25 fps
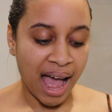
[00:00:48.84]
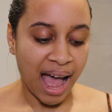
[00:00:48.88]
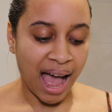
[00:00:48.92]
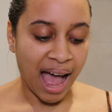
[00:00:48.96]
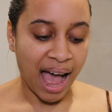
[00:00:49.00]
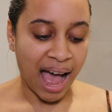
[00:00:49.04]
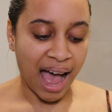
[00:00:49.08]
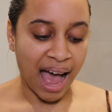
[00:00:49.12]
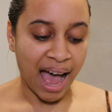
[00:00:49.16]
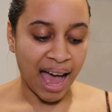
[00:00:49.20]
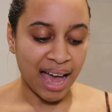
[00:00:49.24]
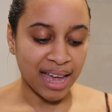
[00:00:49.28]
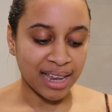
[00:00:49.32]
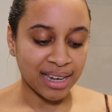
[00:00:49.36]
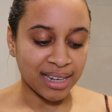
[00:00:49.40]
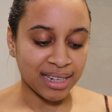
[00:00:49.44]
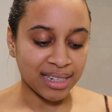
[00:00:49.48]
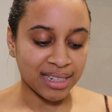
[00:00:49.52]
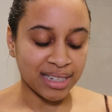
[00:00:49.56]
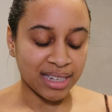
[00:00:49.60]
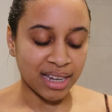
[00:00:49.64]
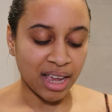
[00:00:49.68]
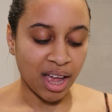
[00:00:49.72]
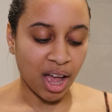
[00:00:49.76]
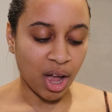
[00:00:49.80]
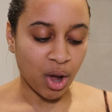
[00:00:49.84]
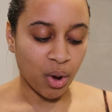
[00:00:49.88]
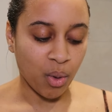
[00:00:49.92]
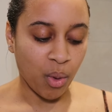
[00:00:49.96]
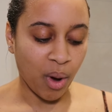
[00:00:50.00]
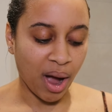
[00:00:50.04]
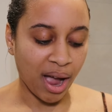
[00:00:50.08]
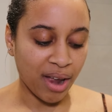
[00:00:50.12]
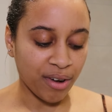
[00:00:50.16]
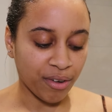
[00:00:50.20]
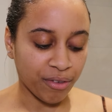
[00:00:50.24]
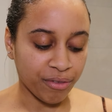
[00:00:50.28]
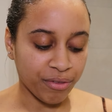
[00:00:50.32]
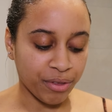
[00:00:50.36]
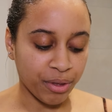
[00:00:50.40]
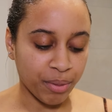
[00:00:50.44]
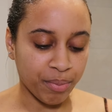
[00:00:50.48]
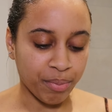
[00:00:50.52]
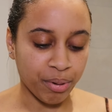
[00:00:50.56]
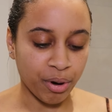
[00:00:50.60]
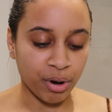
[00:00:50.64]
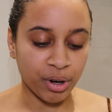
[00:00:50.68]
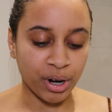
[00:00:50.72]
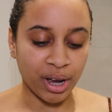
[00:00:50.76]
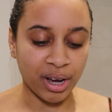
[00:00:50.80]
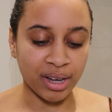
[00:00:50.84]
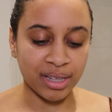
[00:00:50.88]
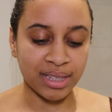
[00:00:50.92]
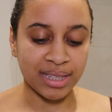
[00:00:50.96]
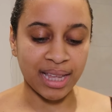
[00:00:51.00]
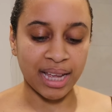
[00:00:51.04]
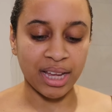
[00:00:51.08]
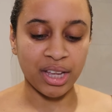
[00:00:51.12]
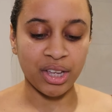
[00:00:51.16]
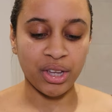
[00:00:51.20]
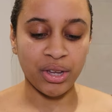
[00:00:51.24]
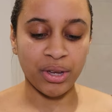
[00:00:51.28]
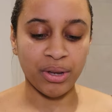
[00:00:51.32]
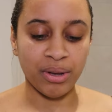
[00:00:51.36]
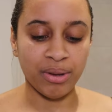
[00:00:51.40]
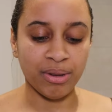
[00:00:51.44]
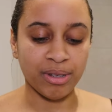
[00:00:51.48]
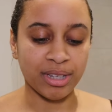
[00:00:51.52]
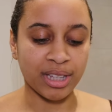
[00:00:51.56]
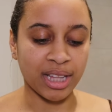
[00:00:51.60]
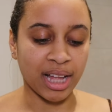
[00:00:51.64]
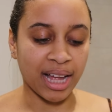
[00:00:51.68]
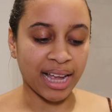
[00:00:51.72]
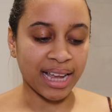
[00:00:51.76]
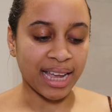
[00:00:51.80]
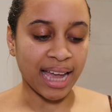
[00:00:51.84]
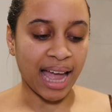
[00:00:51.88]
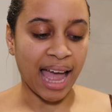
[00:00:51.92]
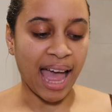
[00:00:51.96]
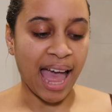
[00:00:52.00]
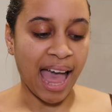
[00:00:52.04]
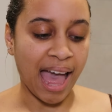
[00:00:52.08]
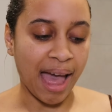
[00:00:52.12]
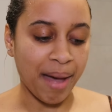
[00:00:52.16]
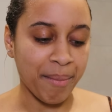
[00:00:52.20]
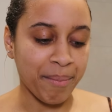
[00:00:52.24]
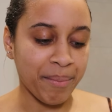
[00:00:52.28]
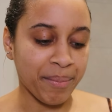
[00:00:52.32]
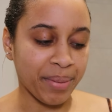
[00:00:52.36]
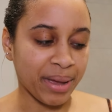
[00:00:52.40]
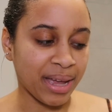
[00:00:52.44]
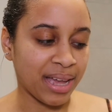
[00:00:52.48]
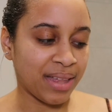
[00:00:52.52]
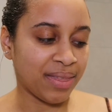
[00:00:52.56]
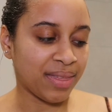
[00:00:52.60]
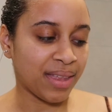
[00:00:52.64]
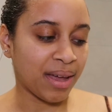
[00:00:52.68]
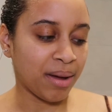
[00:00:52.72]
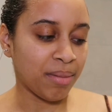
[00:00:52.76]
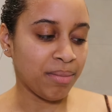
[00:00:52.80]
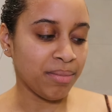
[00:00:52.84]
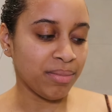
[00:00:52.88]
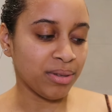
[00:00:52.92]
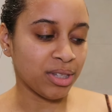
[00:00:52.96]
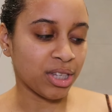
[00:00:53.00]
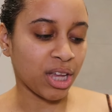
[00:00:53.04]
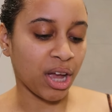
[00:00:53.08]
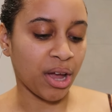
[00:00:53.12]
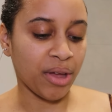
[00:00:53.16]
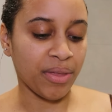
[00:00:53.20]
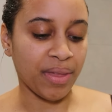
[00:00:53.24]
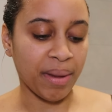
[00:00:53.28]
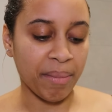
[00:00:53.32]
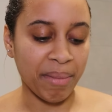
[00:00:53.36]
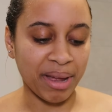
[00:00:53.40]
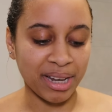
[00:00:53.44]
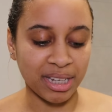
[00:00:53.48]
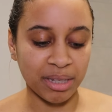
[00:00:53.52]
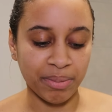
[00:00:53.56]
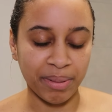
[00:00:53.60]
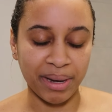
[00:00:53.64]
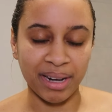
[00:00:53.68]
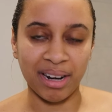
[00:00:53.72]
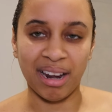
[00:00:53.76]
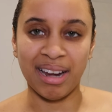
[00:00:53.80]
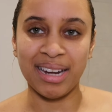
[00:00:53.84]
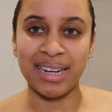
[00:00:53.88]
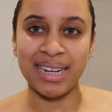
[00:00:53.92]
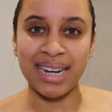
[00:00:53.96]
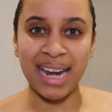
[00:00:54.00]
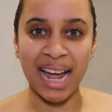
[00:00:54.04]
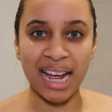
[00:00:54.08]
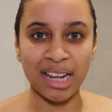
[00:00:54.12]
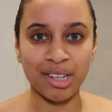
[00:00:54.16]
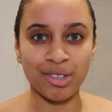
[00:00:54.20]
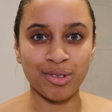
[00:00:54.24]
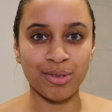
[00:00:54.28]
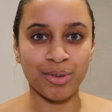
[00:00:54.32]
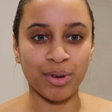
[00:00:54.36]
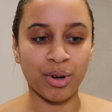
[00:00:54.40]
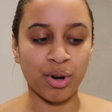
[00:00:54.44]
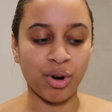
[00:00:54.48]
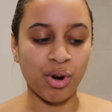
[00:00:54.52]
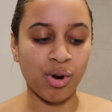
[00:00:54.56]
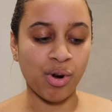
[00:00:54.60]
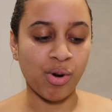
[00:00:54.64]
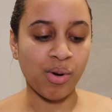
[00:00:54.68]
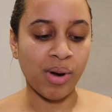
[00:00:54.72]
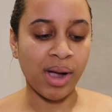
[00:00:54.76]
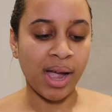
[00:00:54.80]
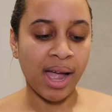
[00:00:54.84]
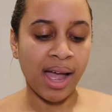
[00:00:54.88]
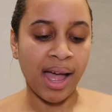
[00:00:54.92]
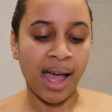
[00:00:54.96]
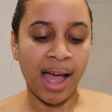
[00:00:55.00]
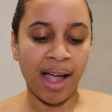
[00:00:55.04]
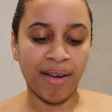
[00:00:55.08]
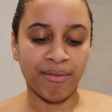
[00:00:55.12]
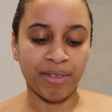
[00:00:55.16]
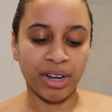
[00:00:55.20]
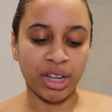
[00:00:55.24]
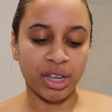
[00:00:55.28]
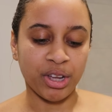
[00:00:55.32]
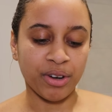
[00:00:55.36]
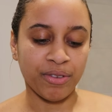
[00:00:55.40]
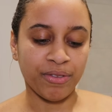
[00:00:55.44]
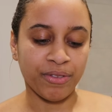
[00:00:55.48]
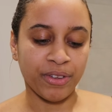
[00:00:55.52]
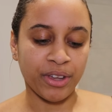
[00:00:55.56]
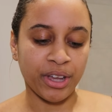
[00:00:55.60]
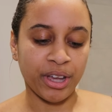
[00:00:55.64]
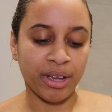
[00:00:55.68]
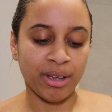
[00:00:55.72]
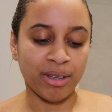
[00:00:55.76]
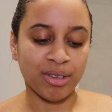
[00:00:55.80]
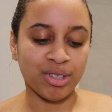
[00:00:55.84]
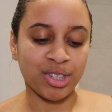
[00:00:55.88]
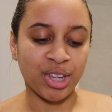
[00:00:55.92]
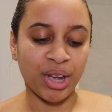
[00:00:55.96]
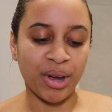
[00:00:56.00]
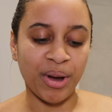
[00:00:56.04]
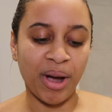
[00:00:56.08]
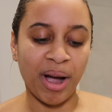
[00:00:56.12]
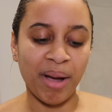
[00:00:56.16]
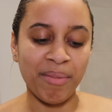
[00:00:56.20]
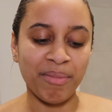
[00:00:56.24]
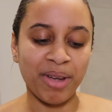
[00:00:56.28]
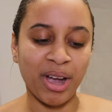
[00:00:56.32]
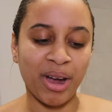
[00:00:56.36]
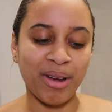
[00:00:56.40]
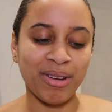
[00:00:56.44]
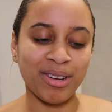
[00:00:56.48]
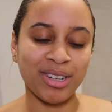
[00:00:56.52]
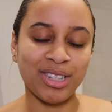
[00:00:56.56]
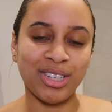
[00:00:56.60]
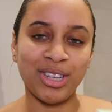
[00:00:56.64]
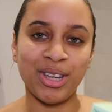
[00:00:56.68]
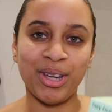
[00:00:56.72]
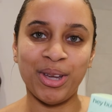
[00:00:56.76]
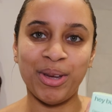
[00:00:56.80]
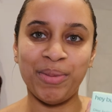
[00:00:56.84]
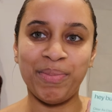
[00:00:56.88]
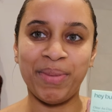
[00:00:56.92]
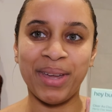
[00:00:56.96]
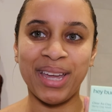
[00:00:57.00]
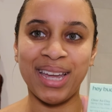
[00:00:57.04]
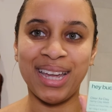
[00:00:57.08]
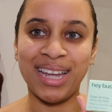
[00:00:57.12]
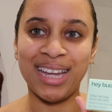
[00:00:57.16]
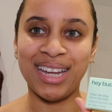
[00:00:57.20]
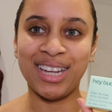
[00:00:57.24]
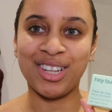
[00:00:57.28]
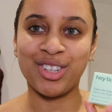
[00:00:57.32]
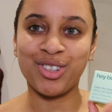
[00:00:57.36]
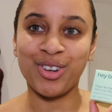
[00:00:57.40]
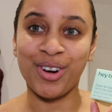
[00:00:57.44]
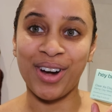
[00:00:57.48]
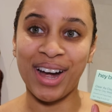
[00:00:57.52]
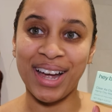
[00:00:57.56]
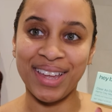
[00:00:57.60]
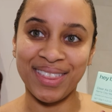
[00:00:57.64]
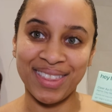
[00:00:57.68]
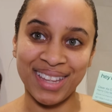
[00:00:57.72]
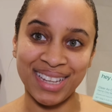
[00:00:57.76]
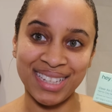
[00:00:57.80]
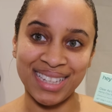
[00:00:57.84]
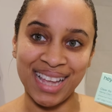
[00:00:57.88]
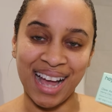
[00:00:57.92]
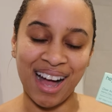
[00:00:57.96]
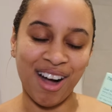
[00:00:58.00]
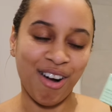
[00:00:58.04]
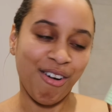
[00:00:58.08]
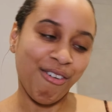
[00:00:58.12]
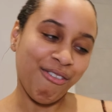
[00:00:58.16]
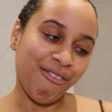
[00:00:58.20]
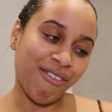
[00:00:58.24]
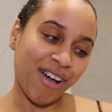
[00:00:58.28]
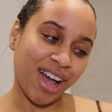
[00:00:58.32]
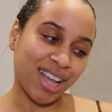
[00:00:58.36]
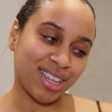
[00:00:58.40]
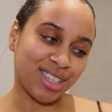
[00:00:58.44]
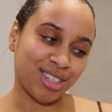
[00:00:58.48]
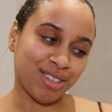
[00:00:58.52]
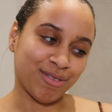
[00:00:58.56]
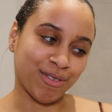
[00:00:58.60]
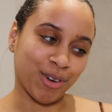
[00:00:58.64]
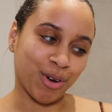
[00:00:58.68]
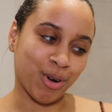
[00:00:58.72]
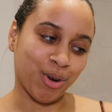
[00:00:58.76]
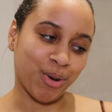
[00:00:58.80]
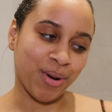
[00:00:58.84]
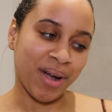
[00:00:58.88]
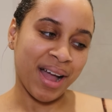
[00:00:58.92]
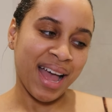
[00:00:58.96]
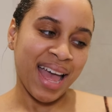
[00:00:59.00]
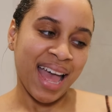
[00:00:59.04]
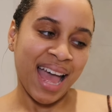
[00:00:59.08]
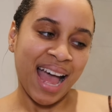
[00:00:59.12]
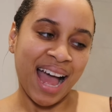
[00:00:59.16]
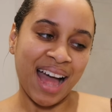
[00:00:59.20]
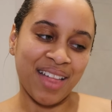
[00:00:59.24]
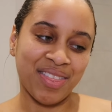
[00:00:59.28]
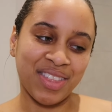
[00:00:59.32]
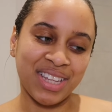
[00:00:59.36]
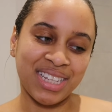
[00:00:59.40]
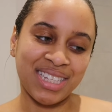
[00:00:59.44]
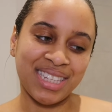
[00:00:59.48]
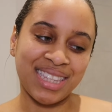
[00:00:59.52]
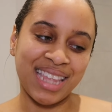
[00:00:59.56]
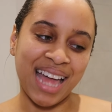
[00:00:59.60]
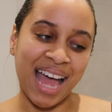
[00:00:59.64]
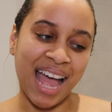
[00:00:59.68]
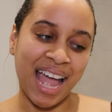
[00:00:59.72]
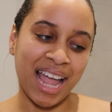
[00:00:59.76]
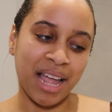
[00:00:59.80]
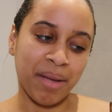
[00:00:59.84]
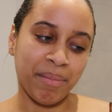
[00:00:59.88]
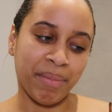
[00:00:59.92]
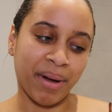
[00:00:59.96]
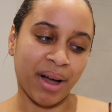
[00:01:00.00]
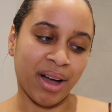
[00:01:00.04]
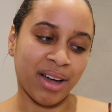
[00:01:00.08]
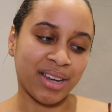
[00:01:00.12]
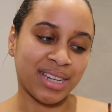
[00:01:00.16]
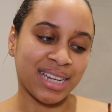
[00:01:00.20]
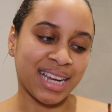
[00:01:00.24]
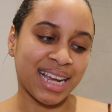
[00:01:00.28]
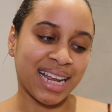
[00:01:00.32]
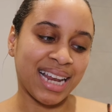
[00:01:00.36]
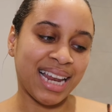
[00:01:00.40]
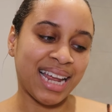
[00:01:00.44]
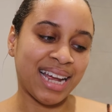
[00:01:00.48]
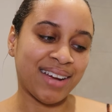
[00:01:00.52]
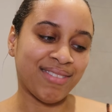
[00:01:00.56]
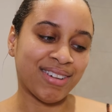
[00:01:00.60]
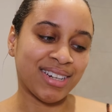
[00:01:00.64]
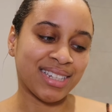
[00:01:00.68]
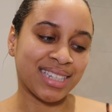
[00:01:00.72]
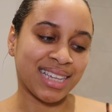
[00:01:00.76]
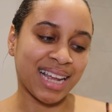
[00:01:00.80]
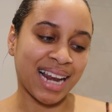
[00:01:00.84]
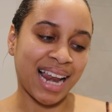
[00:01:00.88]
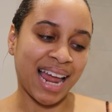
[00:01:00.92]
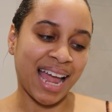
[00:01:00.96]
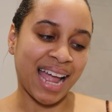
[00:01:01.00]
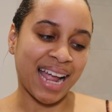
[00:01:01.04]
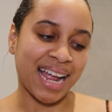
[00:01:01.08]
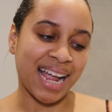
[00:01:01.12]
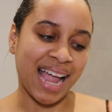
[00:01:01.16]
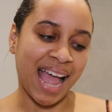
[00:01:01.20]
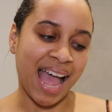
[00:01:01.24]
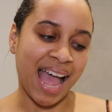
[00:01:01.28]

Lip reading: and quite a lot of the products they use like hemp in them, so they're meant to be like natural and really good for you. So I'm going to be trying this out first of all, and this is the Hey Bud Clear as Clay